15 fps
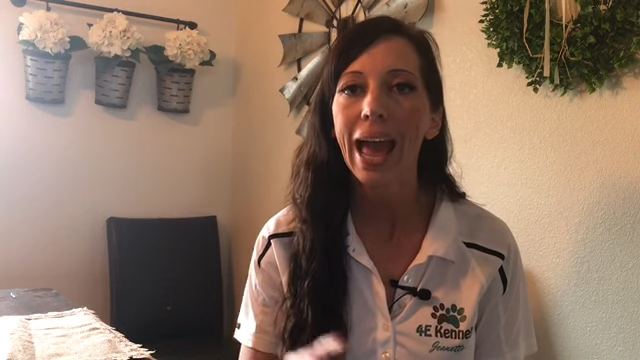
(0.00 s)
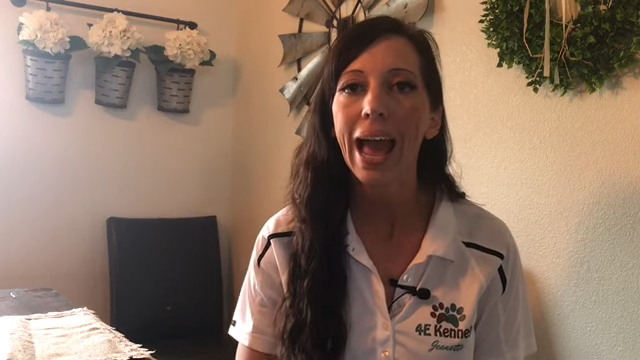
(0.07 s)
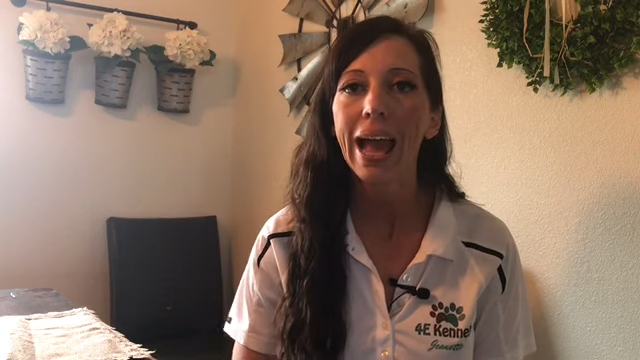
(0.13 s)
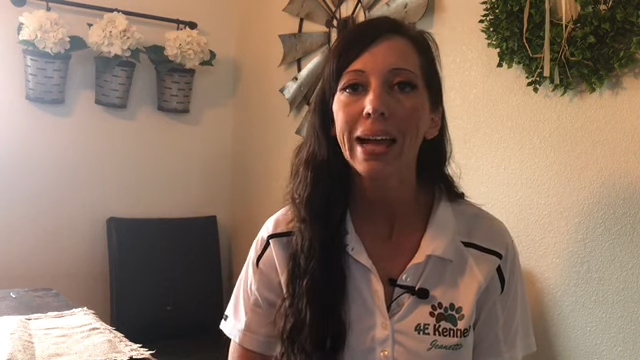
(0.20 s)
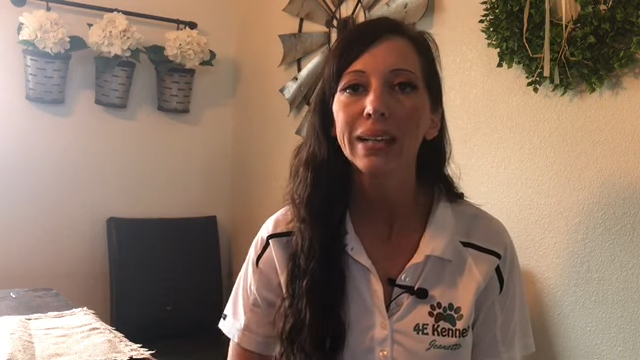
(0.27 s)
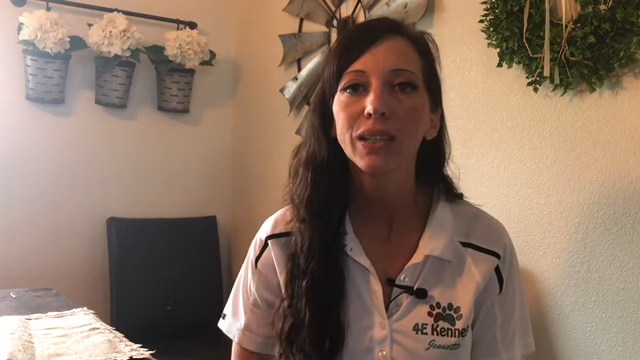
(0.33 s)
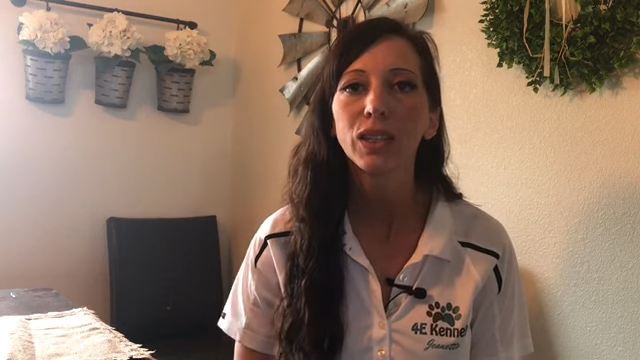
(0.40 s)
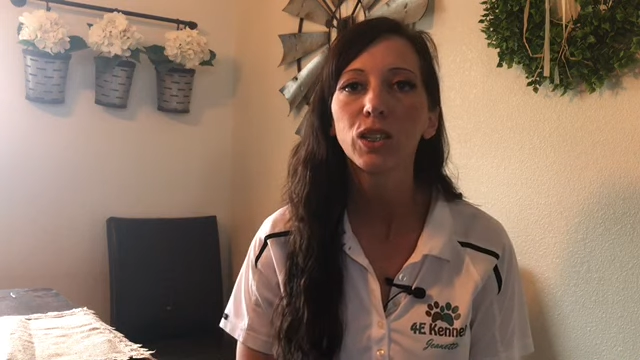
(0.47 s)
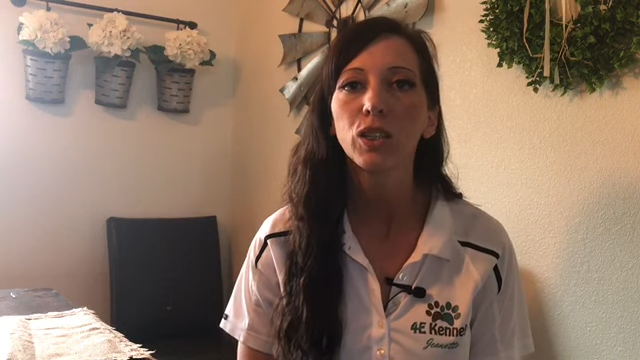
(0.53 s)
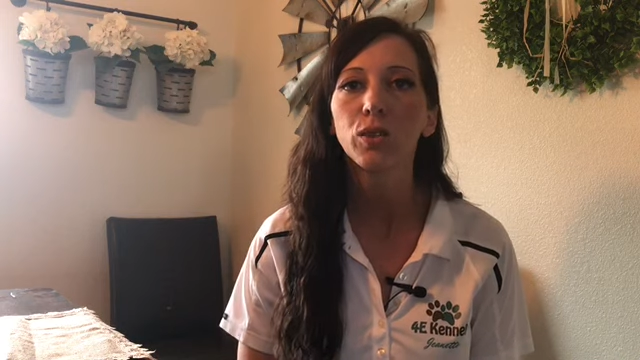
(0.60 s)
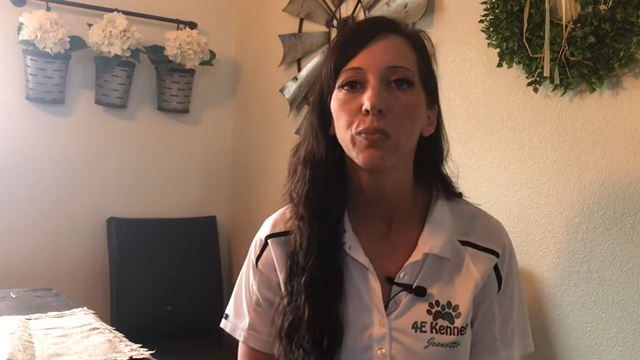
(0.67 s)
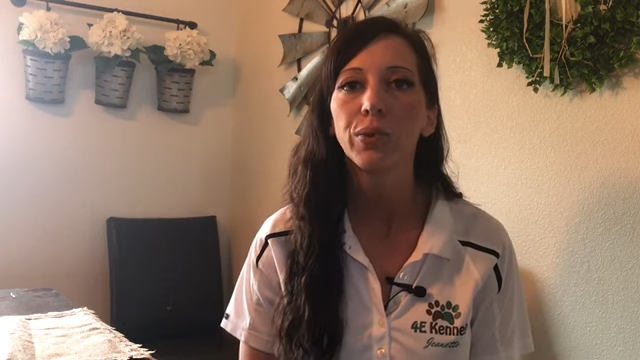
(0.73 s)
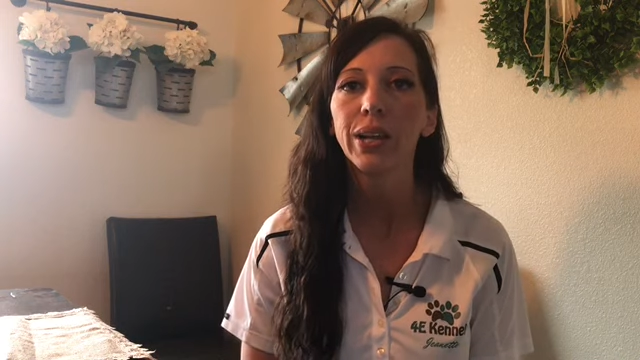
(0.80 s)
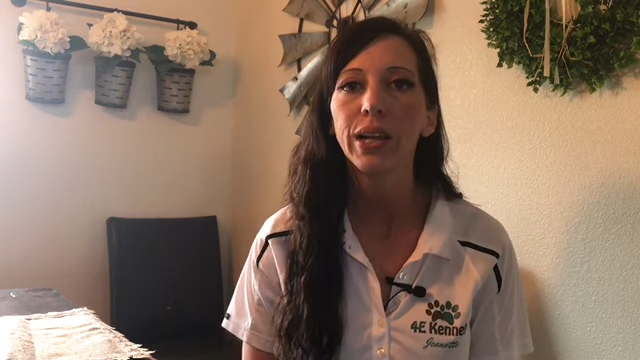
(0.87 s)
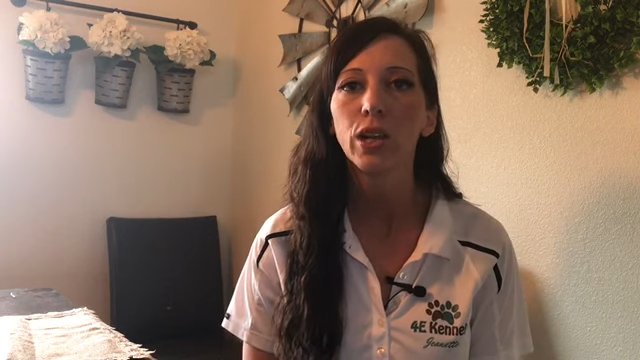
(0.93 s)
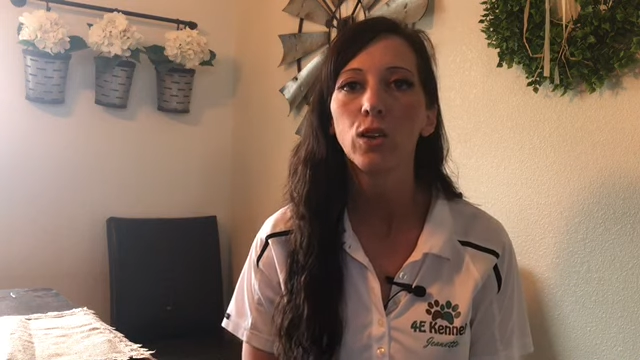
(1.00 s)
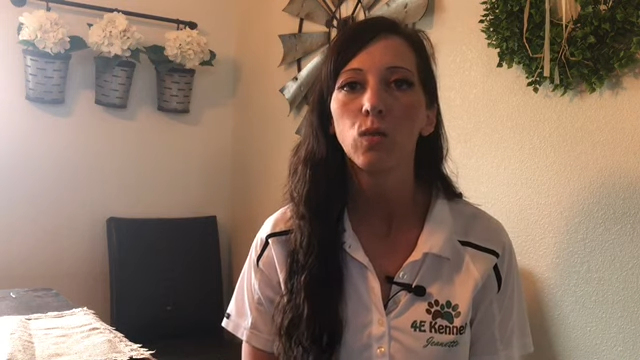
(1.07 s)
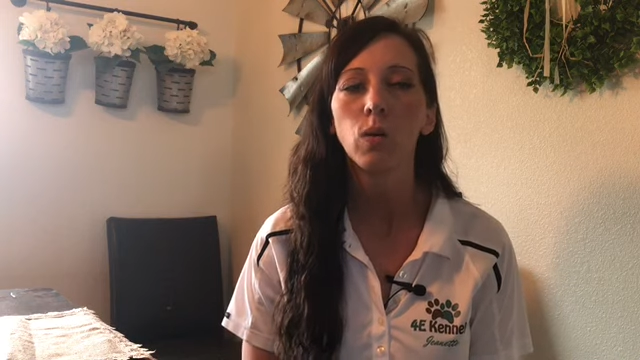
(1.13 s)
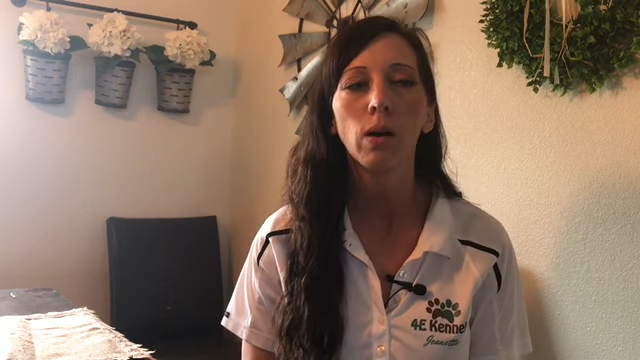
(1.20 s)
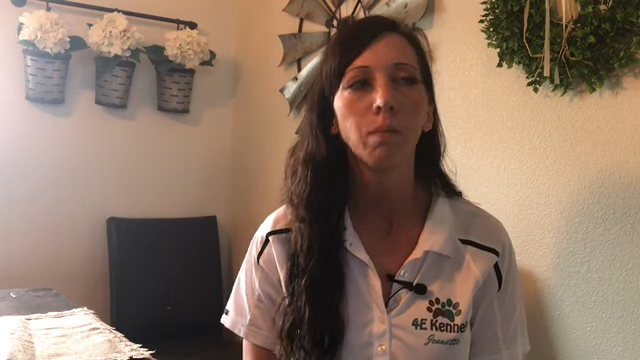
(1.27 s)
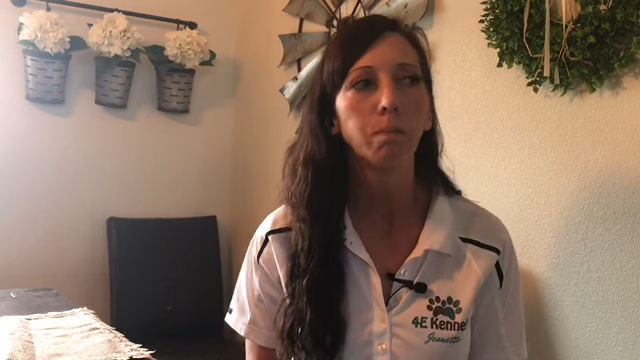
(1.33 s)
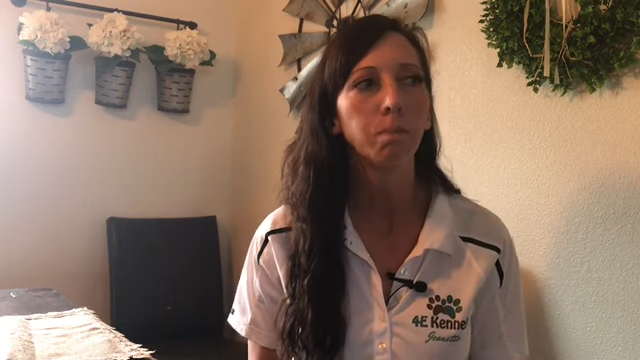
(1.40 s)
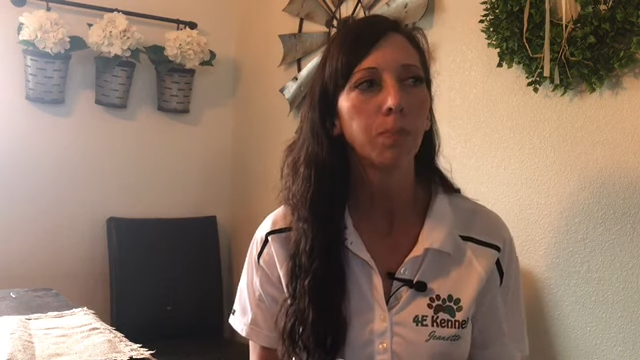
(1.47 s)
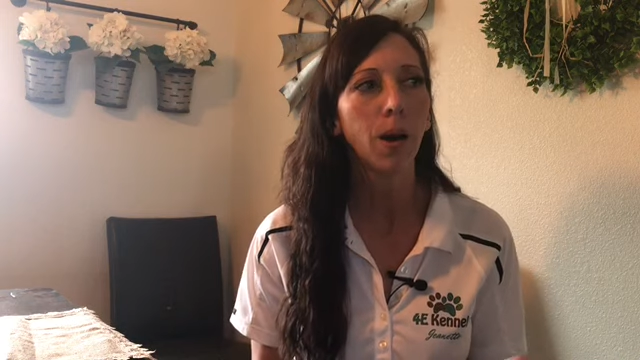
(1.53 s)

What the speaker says: ask the breeder, what